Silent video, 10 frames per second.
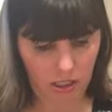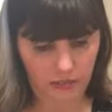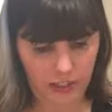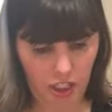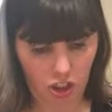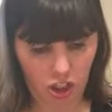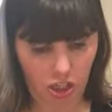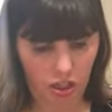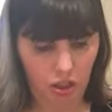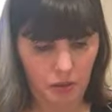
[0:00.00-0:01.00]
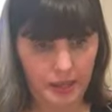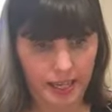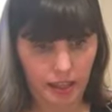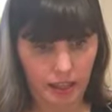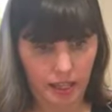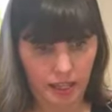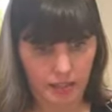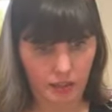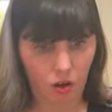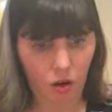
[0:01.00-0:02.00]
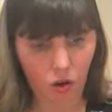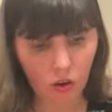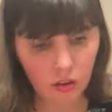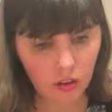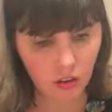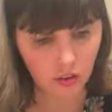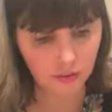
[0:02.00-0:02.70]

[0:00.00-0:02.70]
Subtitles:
I'll just finish gluing these on.